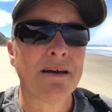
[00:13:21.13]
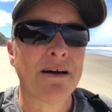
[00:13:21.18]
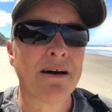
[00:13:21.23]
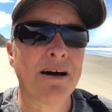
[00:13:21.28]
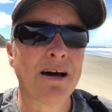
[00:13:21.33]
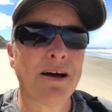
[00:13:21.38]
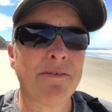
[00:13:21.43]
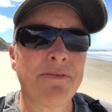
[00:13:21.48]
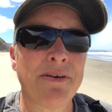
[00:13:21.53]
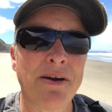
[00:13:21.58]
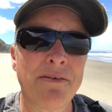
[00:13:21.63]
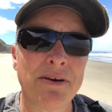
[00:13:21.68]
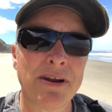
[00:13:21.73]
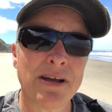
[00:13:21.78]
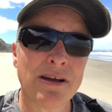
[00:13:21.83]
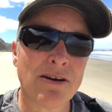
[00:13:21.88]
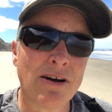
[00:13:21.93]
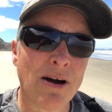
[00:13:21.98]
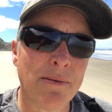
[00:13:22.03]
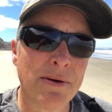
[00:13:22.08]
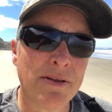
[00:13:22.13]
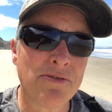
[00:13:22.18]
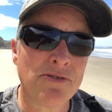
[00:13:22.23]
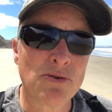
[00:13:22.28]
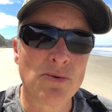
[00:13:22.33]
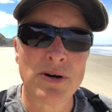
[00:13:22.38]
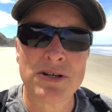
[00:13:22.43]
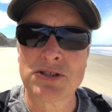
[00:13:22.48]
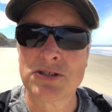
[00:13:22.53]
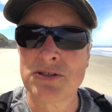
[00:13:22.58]
Uh, if you have any
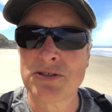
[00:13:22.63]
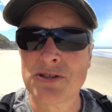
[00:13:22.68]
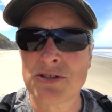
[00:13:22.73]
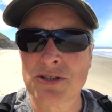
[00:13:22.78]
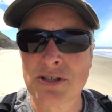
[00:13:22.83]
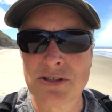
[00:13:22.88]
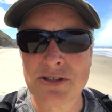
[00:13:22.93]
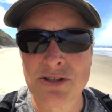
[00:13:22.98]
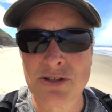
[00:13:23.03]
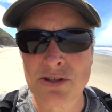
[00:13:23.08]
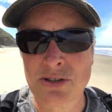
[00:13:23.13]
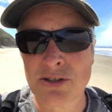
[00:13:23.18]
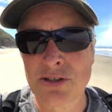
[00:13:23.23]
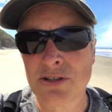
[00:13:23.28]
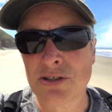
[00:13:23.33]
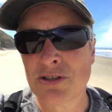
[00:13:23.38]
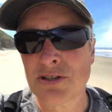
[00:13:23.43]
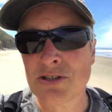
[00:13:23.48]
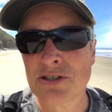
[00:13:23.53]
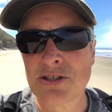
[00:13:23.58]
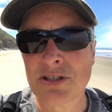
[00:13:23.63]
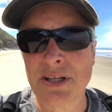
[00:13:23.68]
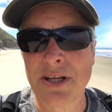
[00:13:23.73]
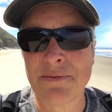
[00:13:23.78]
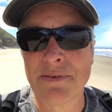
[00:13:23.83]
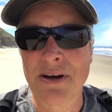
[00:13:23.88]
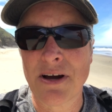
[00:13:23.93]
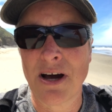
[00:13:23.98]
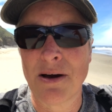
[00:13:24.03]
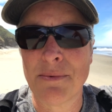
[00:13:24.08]
comments, questions, concerns,
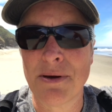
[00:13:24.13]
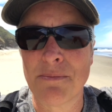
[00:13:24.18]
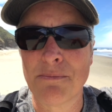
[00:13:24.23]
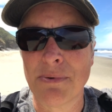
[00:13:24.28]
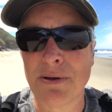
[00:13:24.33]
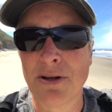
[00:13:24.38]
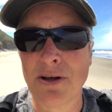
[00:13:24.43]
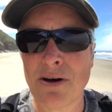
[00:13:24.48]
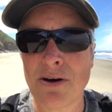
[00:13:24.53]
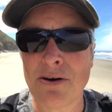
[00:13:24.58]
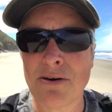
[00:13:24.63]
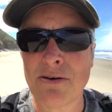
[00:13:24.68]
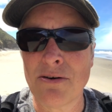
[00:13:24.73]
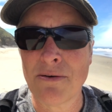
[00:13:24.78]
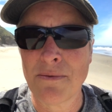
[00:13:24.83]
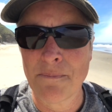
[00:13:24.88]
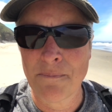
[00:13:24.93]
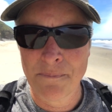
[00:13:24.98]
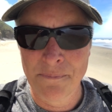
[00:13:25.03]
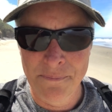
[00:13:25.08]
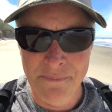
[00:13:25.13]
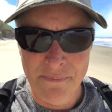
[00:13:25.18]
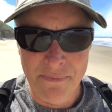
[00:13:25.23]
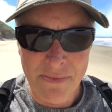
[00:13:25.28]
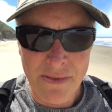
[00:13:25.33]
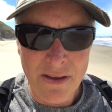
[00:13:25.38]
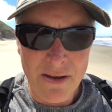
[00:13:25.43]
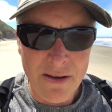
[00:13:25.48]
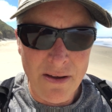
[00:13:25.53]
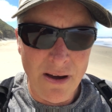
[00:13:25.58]
leave a comment below.
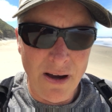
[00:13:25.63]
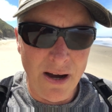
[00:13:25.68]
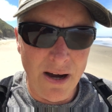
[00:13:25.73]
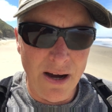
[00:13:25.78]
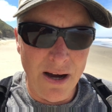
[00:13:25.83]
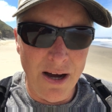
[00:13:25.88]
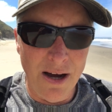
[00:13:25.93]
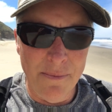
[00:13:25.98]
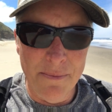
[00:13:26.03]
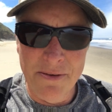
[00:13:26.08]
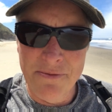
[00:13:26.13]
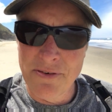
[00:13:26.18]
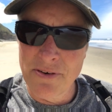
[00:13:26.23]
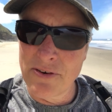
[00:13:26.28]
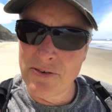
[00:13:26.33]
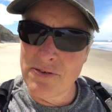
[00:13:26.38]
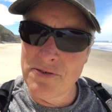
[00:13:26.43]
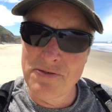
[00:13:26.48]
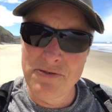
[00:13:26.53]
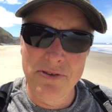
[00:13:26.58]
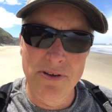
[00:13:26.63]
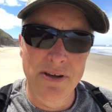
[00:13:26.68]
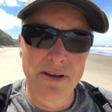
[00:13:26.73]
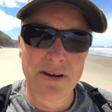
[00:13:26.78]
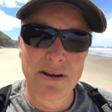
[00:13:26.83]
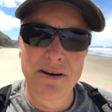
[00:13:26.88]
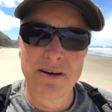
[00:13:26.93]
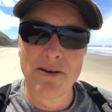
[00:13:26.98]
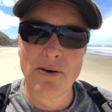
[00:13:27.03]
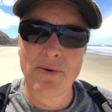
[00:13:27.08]
Um, if you're
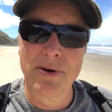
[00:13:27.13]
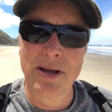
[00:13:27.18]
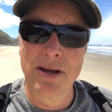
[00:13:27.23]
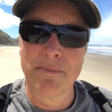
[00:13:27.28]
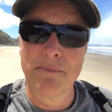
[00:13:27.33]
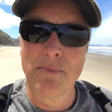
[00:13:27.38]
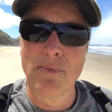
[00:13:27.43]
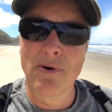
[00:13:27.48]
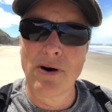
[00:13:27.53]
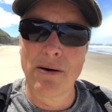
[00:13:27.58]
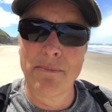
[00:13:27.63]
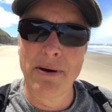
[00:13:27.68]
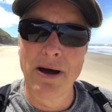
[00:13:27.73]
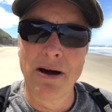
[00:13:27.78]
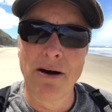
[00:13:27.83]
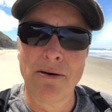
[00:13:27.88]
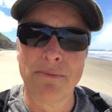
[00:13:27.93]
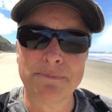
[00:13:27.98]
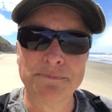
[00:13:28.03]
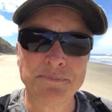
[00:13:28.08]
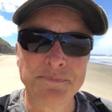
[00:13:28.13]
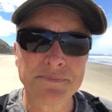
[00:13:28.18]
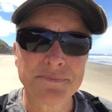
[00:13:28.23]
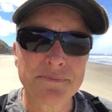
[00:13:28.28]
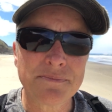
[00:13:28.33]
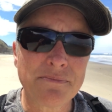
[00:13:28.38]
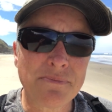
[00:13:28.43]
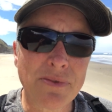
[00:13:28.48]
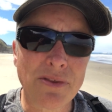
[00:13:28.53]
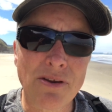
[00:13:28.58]
interested in knowing more about
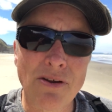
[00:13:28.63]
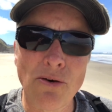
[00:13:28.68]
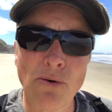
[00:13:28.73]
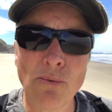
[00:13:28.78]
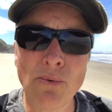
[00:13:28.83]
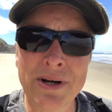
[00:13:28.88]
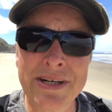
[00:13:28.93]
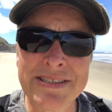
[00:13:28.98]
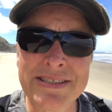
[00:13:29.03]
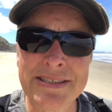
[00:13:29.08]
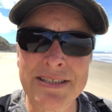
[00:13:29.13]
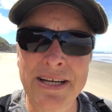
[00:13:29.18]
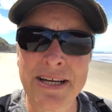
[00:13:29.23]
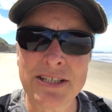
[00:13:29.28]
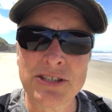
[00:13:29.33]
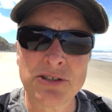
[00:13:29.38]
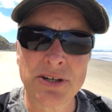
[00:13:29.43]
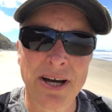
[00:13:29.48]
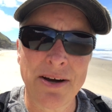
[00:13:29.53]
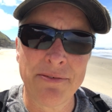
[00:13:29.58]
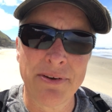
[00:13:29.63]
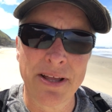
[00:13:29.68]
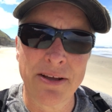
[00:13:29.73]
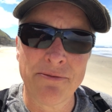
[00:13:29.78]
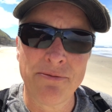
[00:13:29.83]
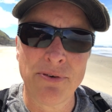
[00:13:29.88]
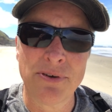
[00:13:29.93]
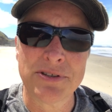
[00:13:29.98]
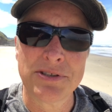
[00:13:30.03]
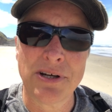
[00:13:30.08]
what it's like
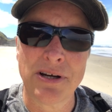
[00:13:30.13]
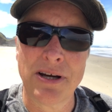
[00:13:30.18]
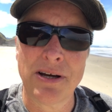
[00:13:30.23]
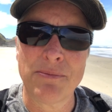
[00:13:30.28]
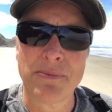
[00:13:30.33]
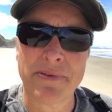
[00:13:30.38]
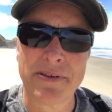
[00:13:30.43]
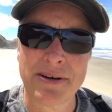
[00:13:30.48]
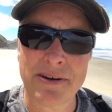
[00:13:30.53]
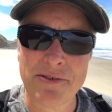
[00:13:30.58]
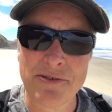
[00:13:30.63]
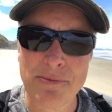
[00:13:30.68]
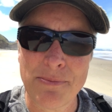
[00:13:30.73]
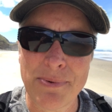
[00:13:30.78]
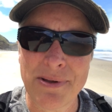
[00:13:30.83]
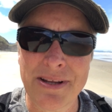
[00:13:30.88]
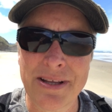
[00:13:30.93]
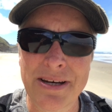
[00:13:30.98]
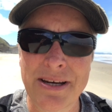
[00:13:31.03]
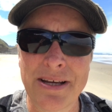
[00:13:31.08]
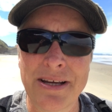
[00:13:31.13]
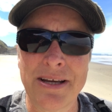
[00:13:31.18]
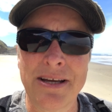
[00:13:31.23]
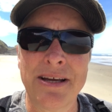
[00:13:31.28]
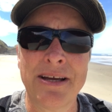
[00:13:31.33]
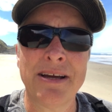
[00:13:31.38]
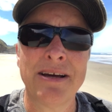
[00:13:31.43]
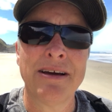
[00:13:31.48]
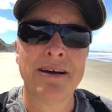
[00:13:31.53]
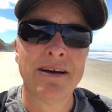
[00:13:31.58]
traveling full-time with a
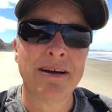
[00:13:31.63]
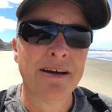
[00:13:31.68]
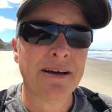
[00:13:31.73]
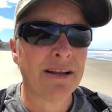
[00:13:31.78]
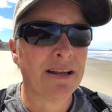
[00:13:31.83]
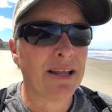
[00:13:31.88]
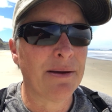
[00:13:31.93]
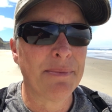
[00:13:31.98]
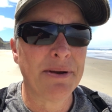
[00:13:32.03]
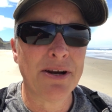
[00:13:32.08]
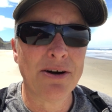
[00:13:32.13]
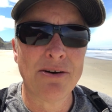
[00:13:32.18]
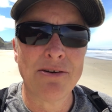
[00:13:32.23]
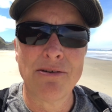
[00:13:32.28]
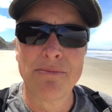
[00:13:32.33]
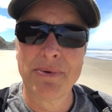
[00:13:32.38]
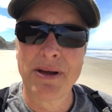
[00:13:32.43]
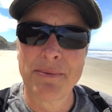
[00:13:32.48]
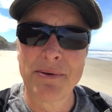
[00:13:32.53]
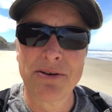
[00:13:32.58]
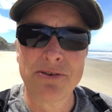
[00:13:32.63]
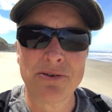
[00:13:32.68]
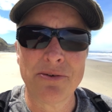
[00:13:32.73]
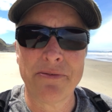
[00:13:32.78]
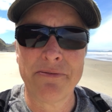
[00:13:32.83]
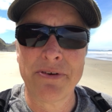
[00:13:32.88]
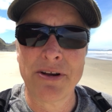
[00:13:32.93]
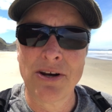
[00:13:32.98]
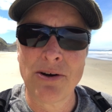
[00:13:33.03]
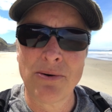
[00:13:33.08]
disability, let me know. Maybe I'll do
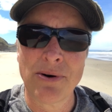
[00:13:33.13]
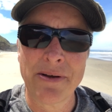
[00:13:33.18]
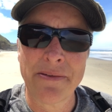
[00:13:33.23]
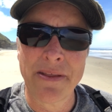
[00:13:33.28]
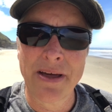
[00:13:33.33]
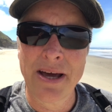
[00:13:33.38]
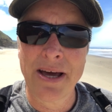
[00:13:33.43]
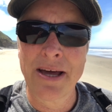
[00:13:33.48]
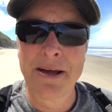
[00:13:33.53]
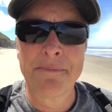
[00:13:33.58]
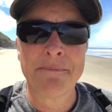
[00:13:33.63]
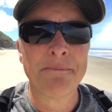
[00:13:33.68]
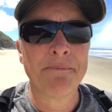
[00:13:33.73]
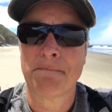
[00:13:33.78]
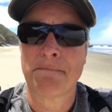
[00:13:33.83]
a video on that.